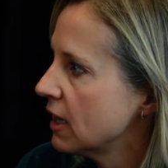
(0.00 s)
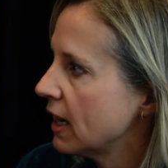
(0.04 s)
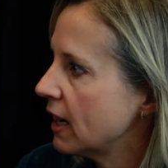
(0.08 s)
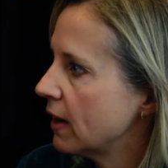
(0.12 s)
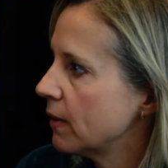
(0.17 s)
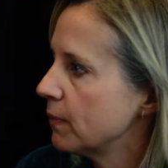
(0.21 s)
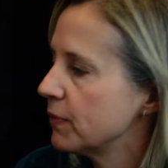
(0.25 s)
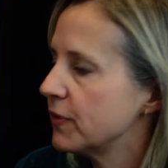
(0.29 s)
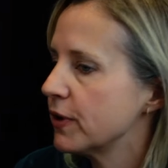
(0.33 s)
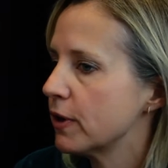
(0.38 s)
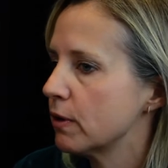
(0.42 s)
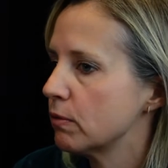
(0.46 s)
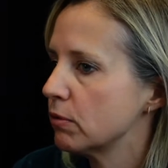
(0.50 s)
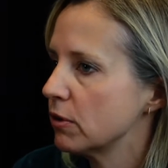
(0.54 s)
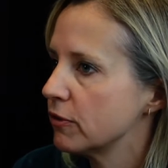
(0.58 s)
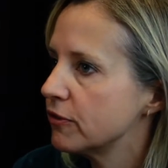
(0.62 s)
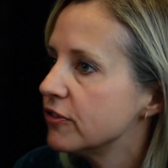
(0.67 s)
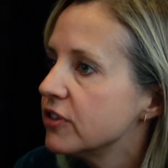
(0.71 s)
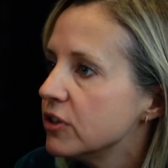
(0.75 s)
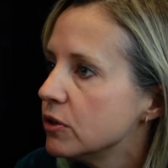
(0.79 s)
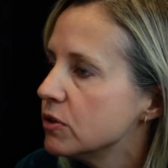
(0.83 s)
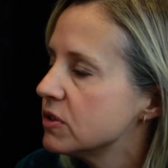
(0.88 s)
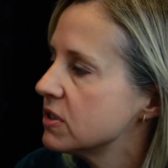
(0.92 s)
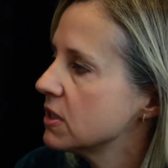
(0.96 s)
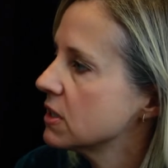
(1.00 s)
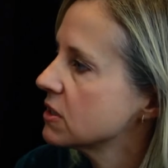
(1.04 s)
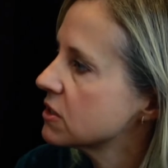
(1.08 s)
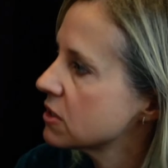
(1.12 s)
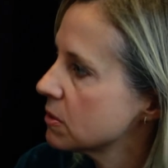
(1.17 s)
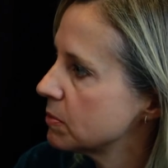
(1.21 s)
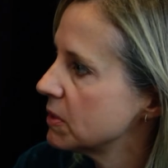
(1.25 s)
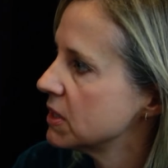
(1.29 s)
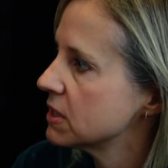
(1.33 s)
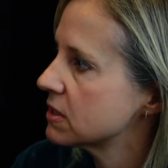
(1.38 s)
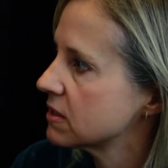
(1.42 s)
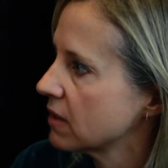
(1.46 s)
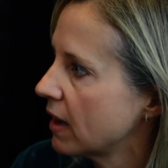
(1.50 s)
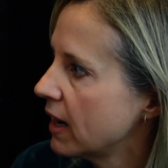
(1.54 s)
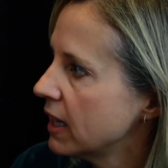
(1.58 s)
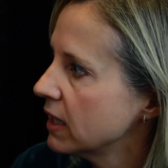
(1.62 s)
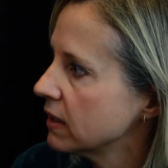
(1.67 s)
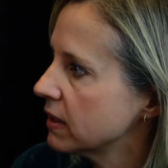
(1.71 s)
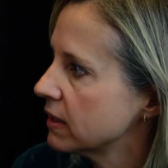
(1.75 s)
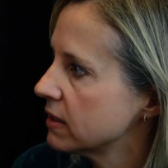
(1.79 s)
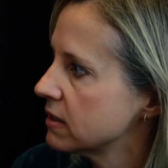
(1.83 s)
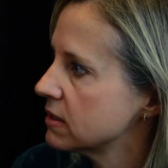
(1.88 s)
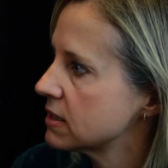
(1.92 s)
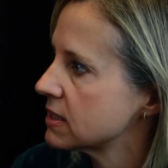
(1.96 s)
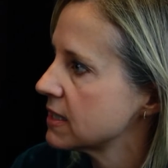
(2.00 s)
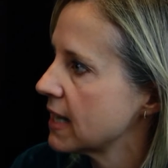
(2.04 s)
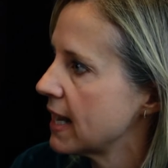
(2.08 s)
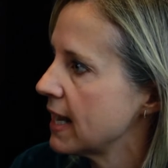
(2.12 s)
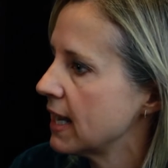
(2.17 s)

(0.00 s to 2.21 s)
And they're refusing to be silenced.